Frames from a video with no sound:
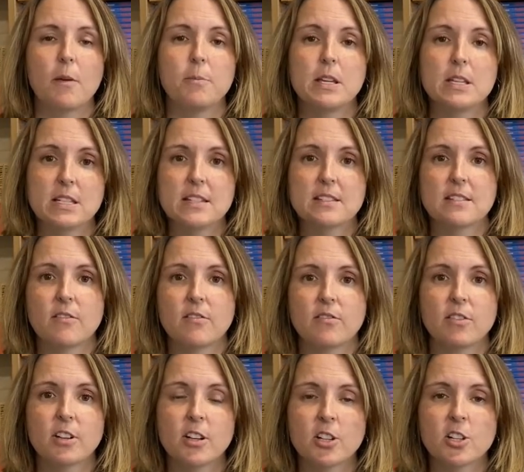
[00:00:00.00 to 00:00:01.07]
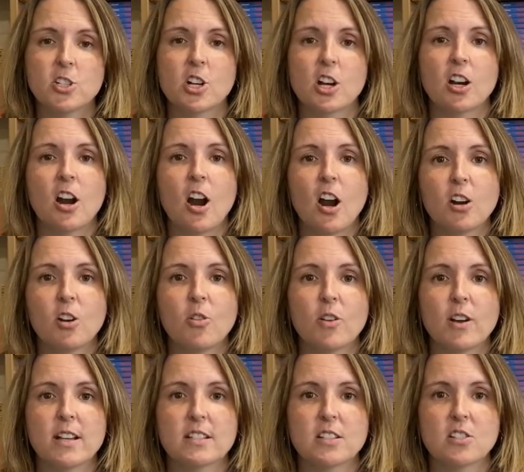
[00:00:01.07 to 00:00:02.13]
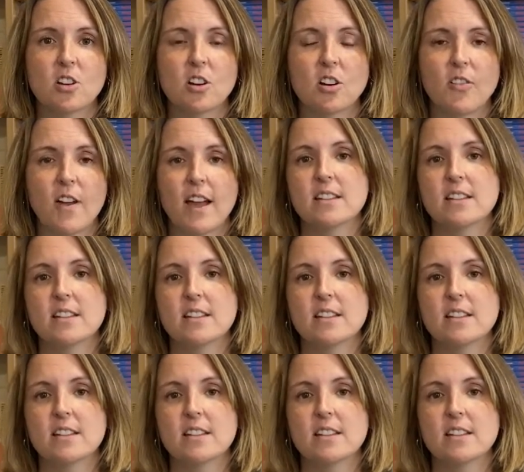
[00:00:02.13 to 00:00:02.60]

pieces of literature are going to serve